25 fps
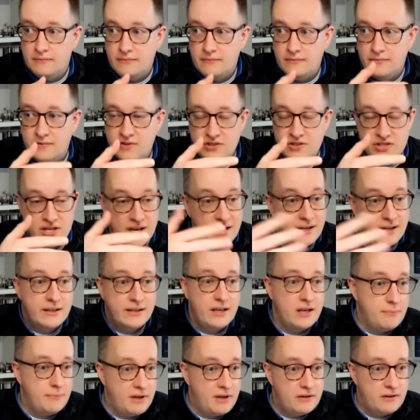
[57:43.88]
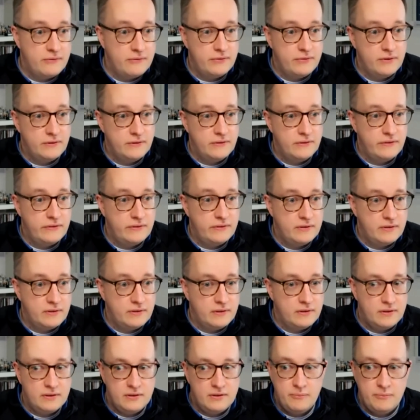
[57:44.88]
childcare benefits,
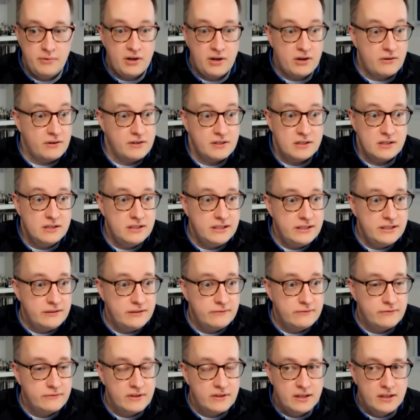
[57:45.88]
parental leave,